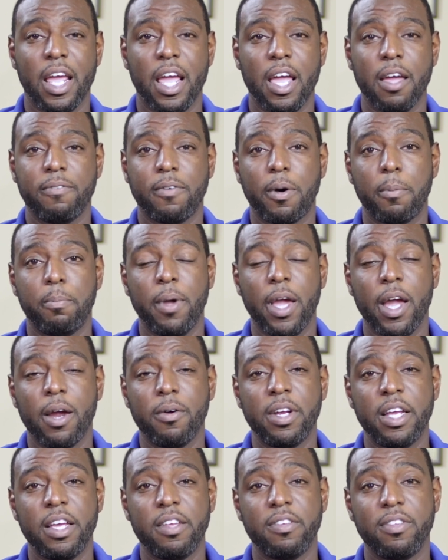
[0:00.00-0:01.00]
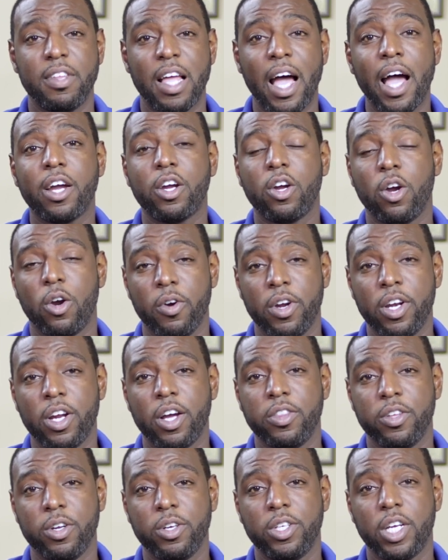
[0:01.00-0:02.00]
if a parent is not current
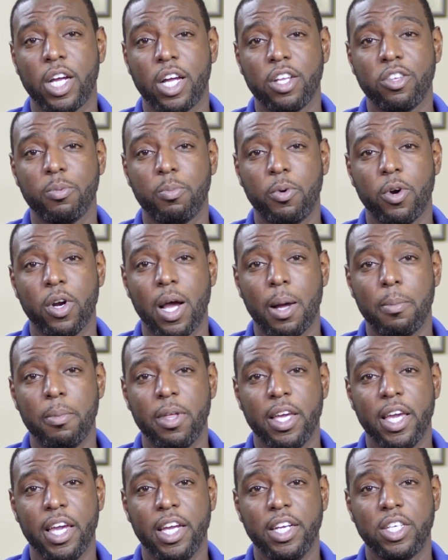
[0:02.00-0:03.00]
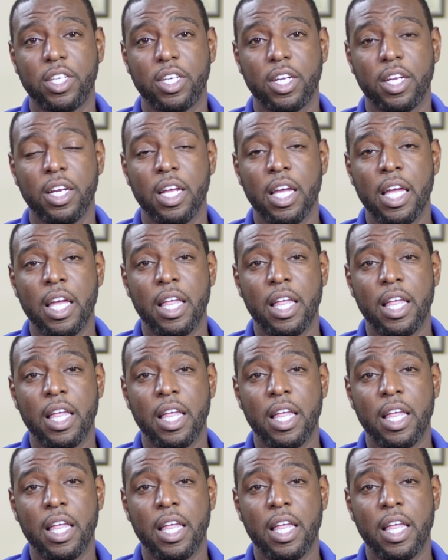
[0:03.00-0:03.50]
on their child support obligation,